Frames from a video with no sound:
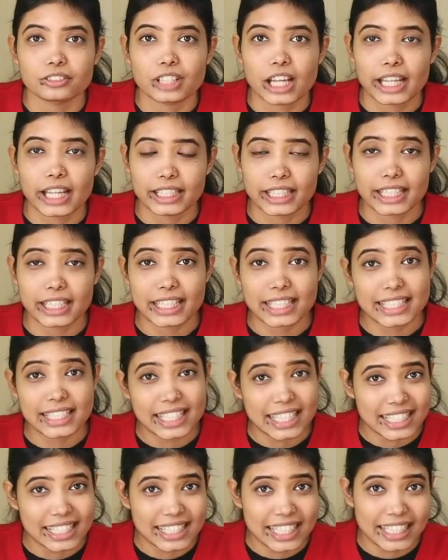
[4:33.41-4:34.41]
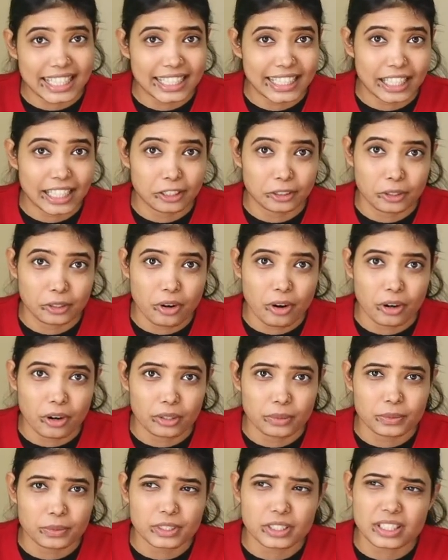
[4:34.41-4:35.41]
and the assets that he had
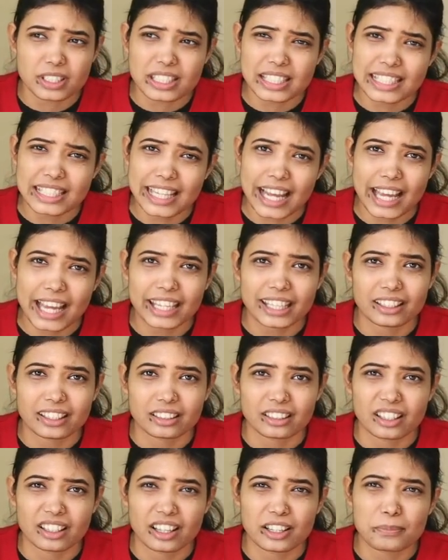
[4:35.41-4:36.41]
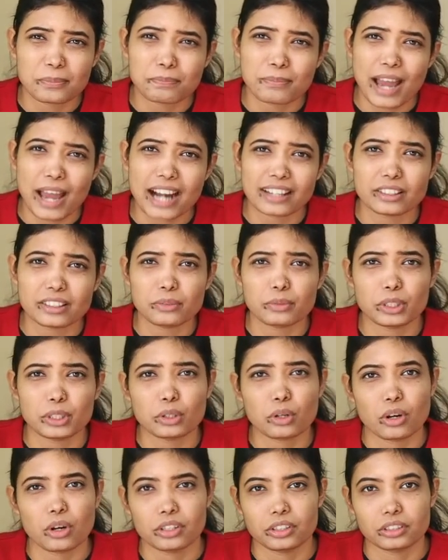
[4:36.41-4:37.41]
got were just lying unpacked in one
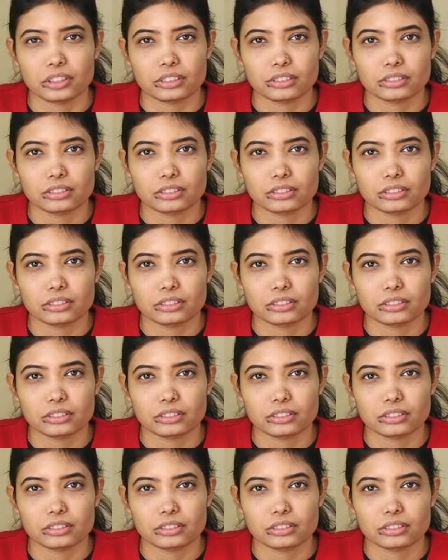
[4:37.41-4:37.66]
corner.